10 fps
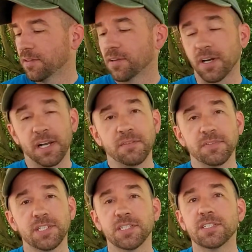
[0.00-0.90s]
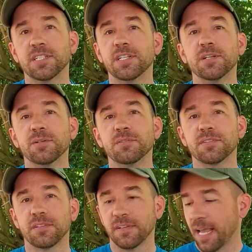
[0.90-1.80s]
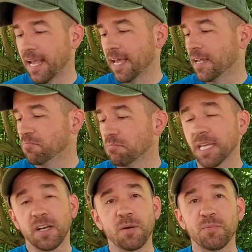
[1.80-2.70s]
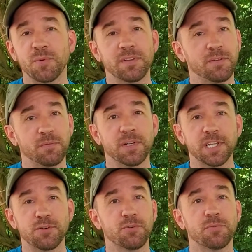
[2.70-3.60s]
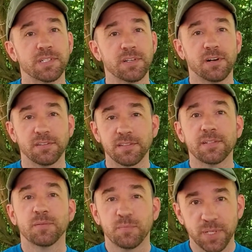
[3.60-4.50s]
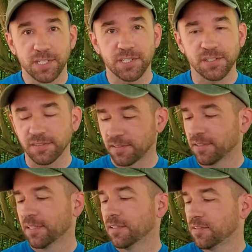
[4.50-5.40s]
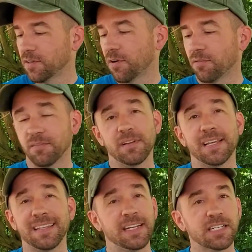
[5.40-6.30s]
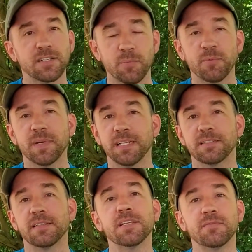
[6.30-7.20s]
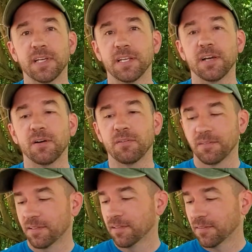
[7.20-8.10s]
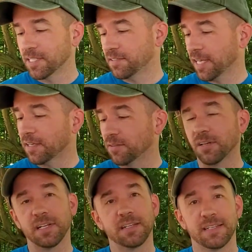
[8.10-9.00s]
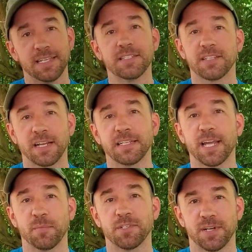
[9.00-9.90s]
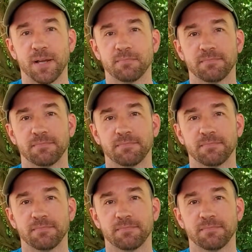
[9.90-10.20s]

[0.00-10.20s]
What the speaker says: They're efficient to use and they come with really cool results, pictures. So, in the next couple minutes in this video, let's take a look inside a camera trap.